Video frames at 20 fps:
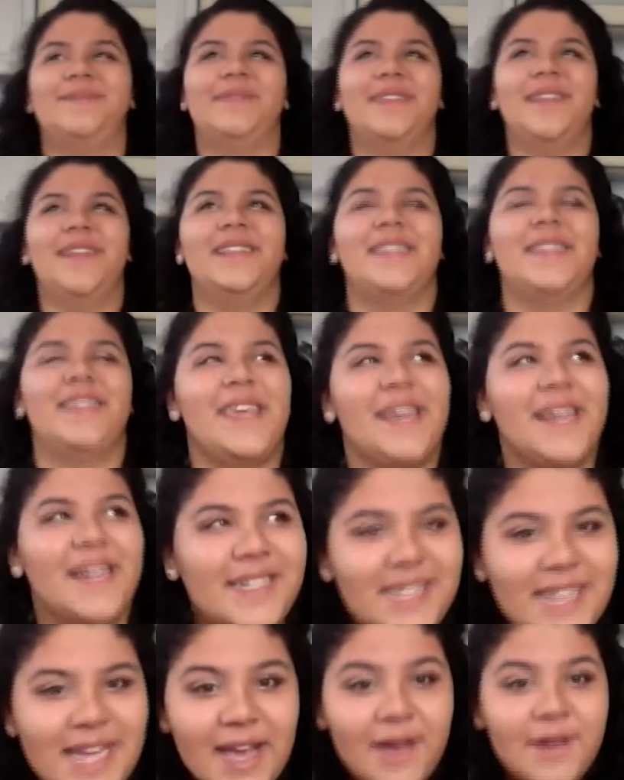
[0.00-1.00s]
Let's
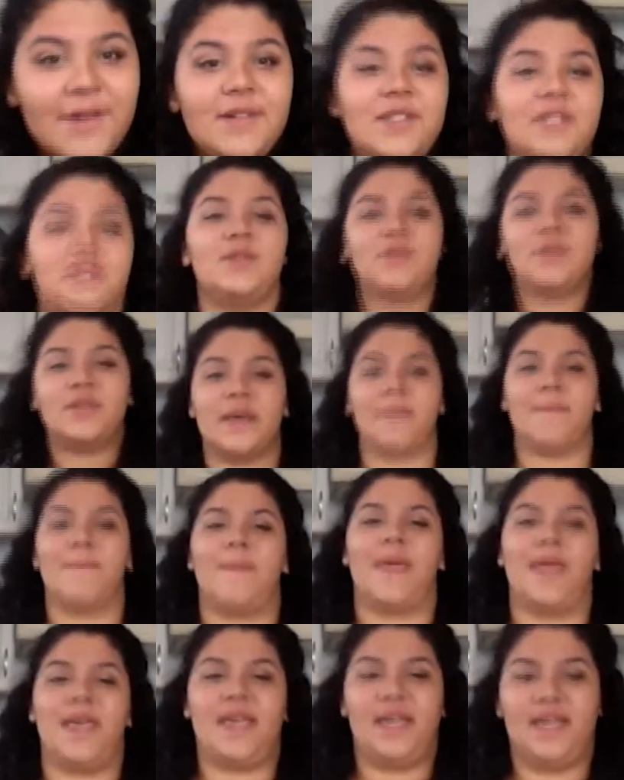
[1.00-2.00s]
get down to the
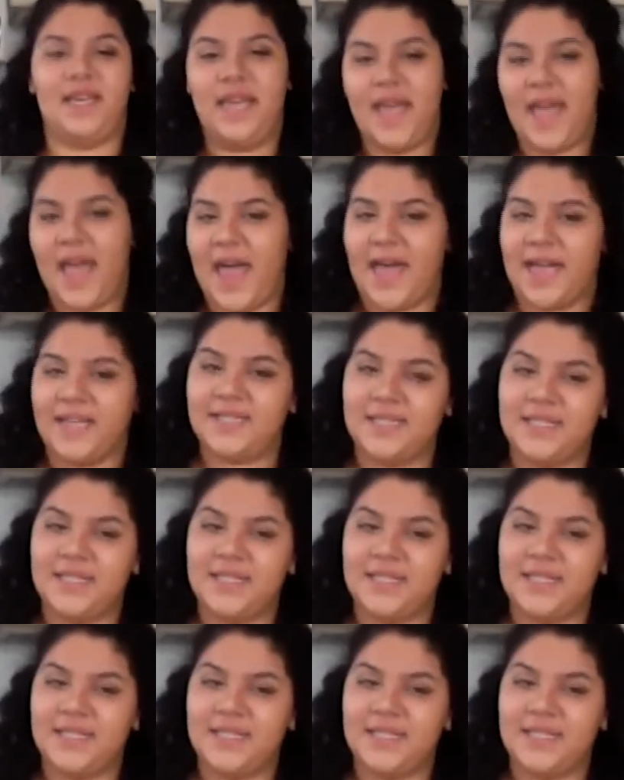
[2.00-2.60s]
main cast.